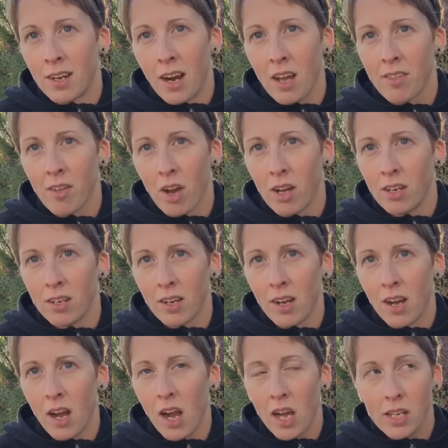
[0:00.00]
I thought,
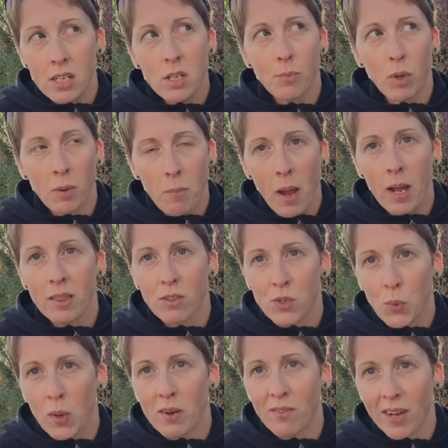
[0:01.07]
I need to bring back the
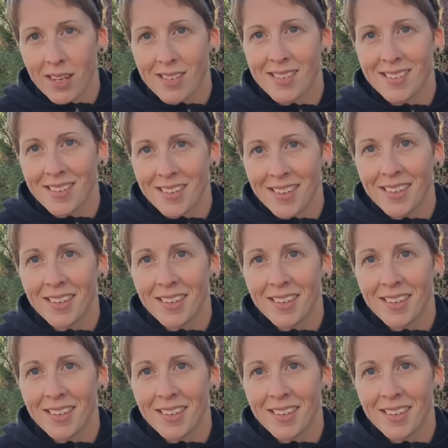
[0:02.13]
sweater vest.